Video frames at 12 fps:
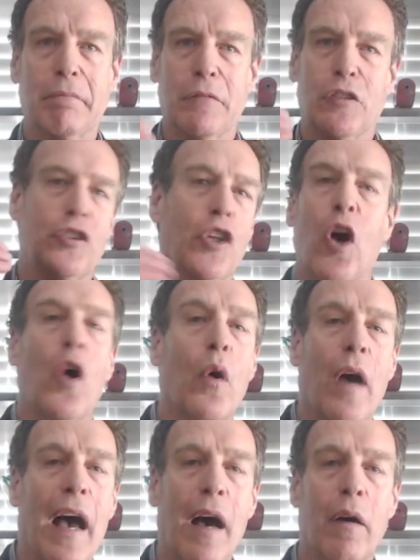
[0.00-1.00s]
show
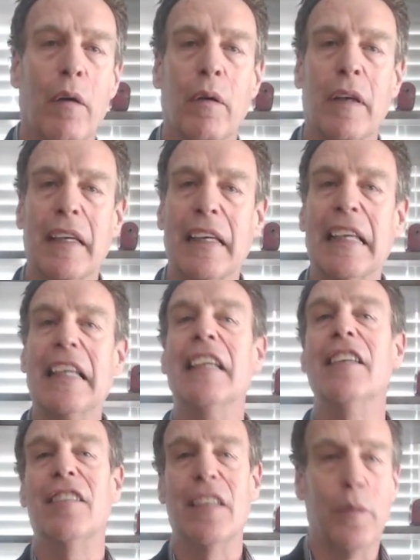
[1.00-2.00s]
how
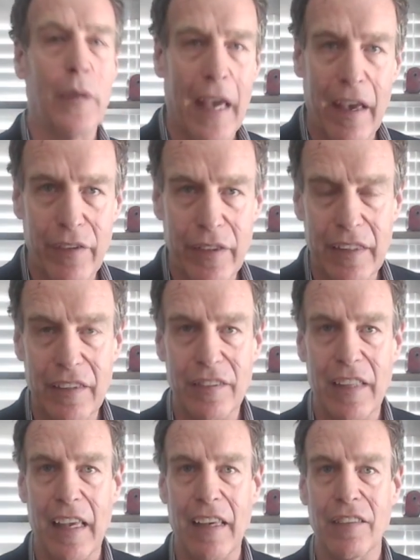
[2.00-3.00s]
easy we have it these
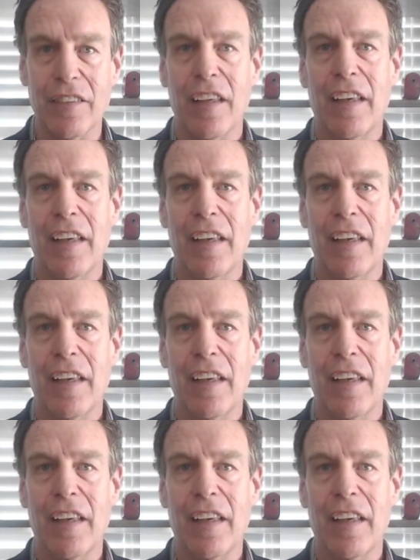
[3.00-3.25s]
days